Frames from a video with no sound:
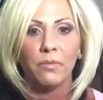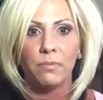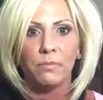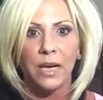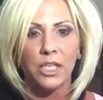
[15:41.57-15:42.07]

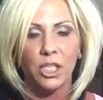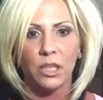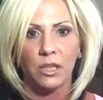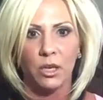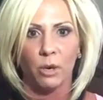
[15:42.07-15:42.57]
my
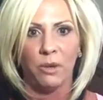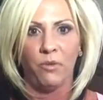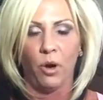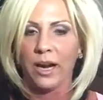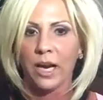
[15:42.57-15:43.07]
sheet the year
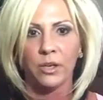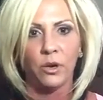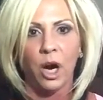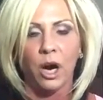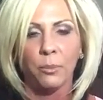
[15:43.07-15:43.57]
before. I got a new
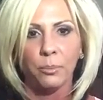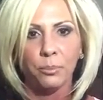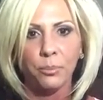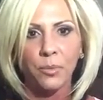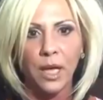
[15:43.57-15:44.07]
car.
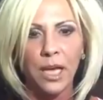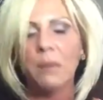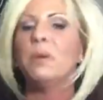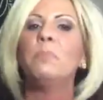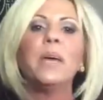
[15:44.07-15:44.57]
It
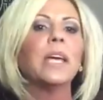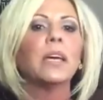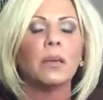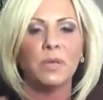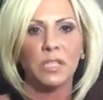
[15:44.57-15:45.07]
could be big,
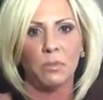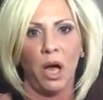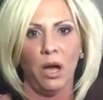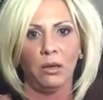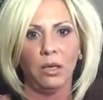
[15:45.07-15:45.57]
it could be
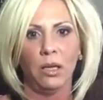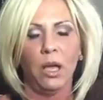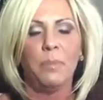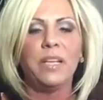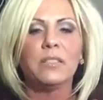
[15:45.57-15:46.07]
small.
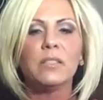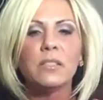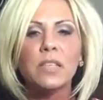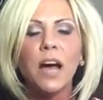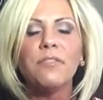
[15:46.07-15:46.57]
But it's
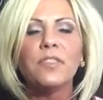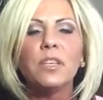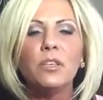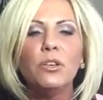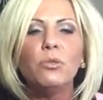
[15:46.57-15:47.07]
stuff that
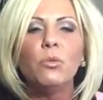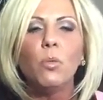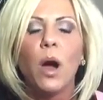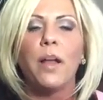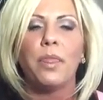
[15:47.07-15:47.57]
you
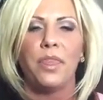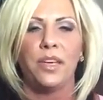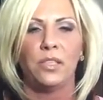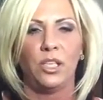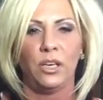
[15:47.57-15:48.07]
want
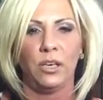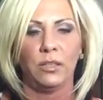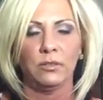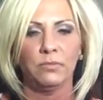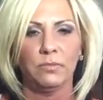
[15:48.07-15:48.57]
this year.
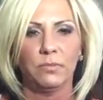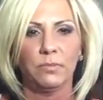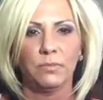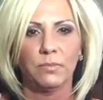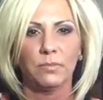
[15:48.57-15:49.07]

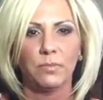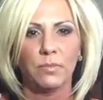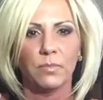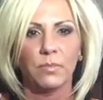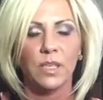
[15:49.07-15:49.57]

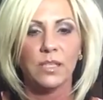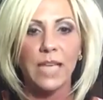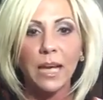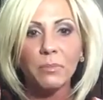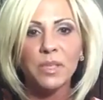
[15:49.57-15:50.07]

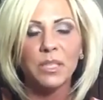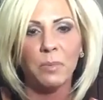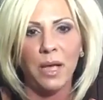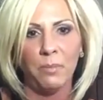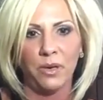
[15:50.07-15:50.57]
Second piece of
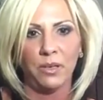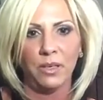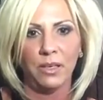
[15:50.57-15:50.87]
paper.